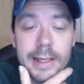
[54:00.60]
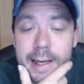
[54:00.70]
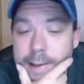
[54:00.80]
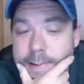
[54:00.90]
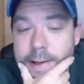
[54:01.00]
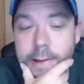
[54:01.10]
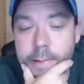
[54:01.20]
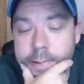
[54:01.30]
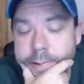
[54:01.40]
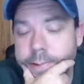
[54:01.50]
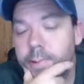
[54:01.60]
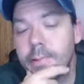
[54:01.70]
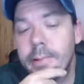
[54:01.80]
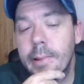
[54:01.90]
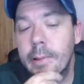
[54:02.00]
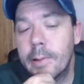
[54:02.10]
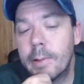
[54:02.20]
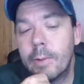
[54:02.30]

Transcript: diarrhea. So